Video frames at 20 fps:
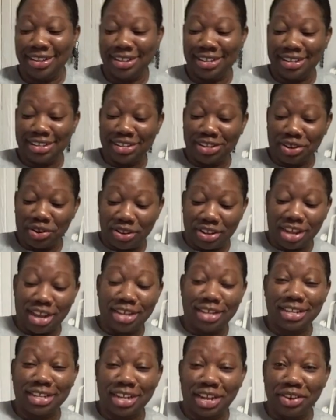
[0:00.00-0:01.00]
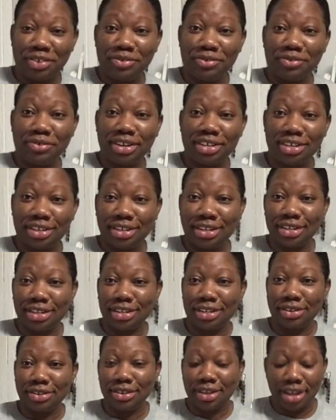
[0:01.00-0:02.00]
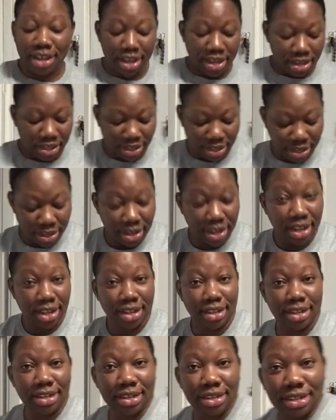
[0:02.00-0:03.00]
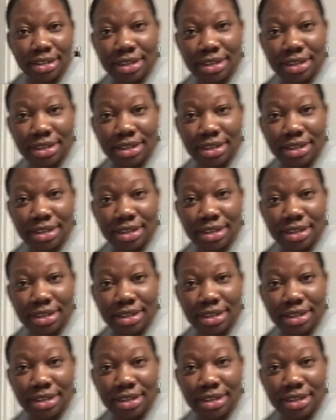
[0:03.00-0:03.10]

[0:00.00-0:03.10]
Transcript: See how nice and rich this looks, guys? Look at this.